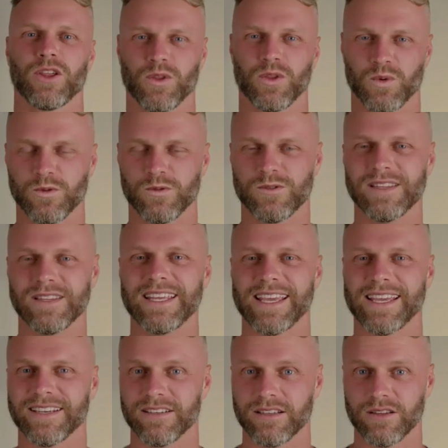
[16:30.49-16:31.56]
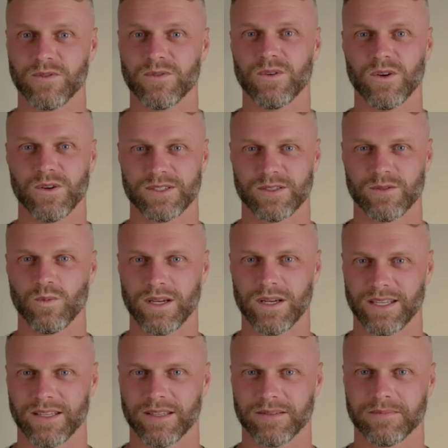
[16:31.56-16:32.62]
through to the end of the first
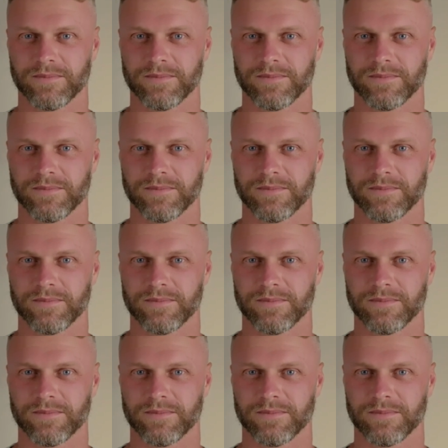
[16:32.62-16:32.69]
week.